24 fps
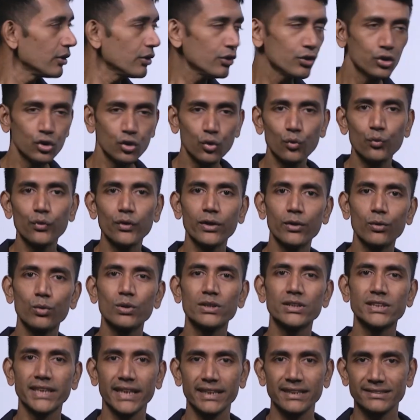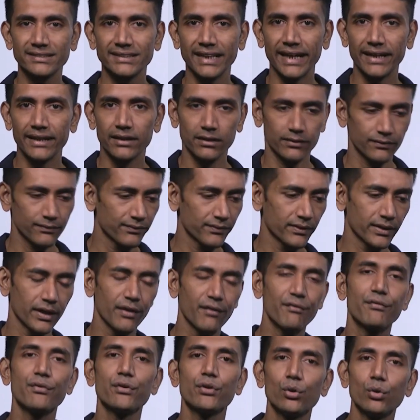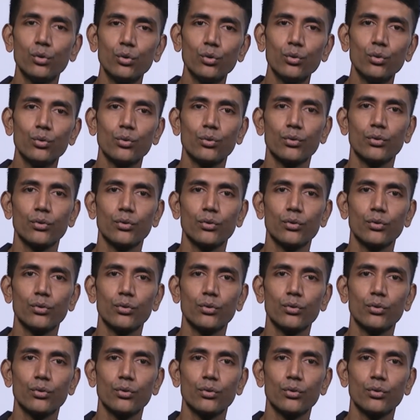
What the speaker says: UV rule states that if u